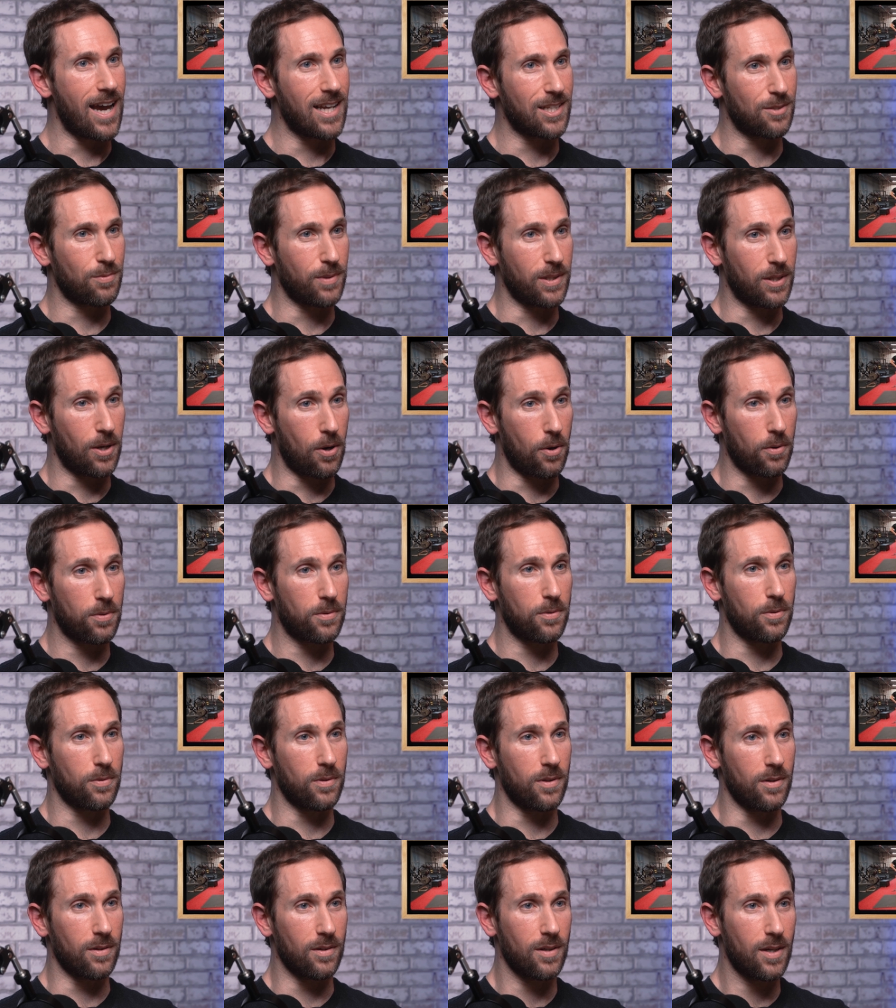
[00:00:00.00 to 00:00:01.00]
we go
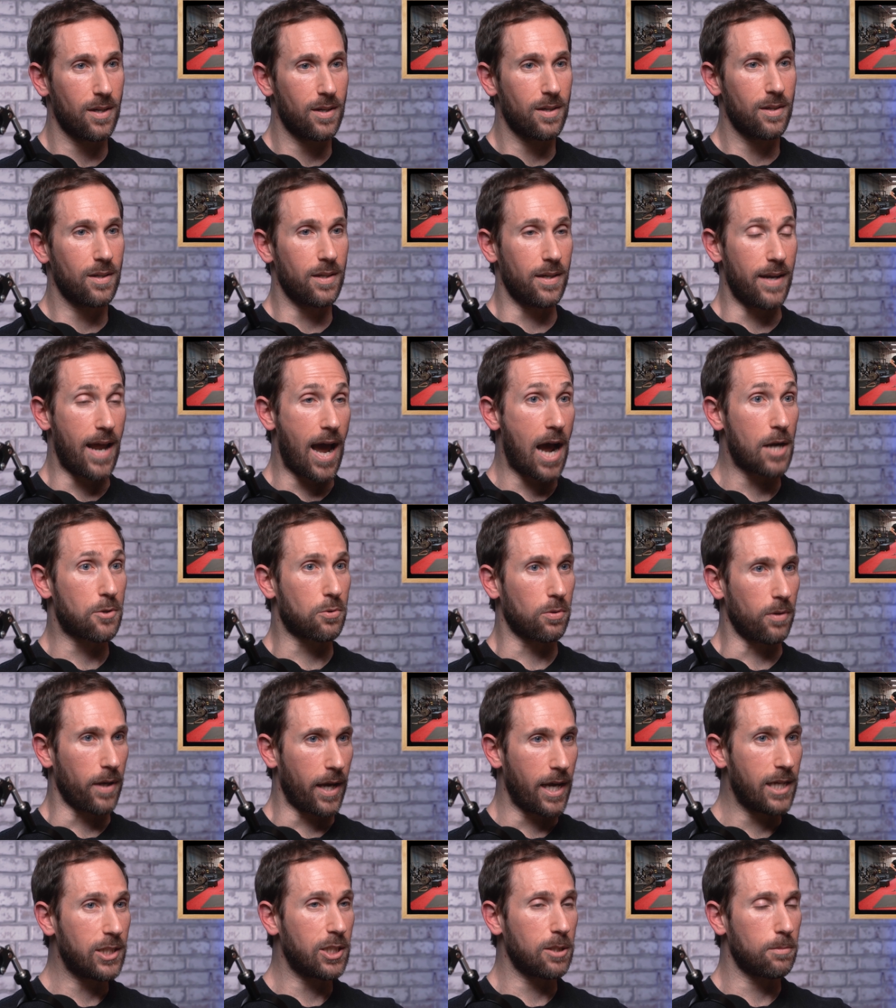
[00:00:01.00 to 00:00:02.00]
through the natural
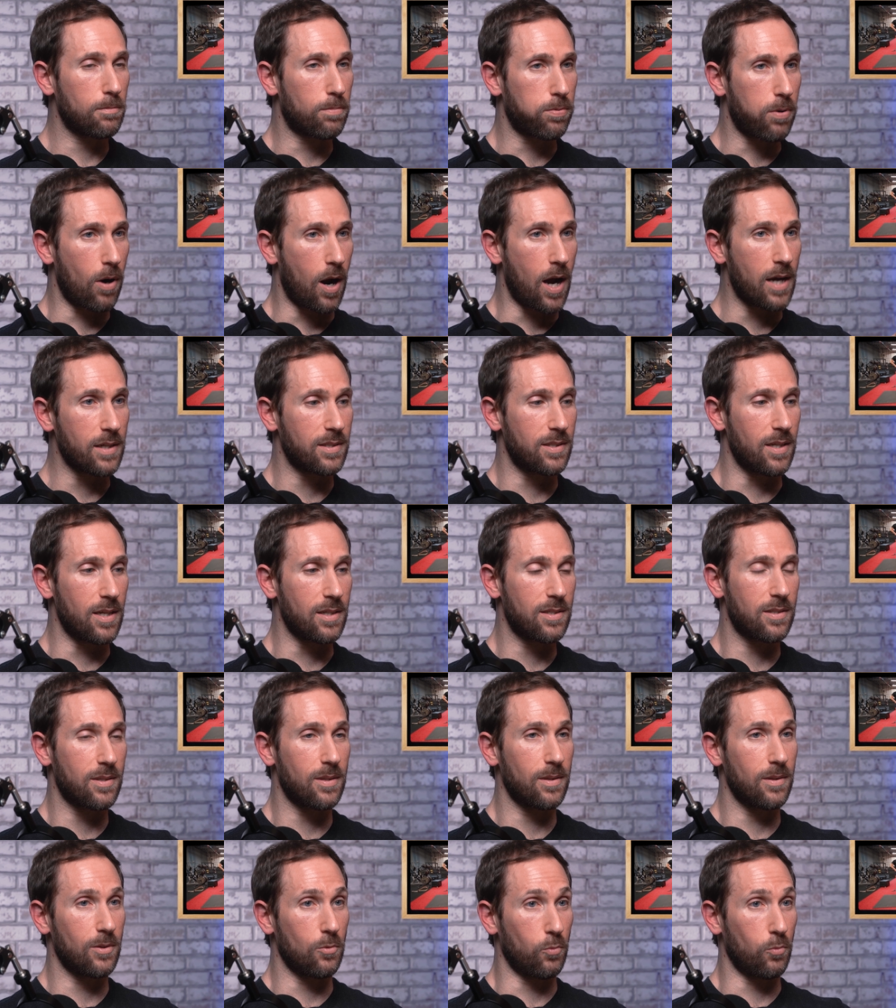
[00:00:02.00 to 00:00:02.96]
aging process.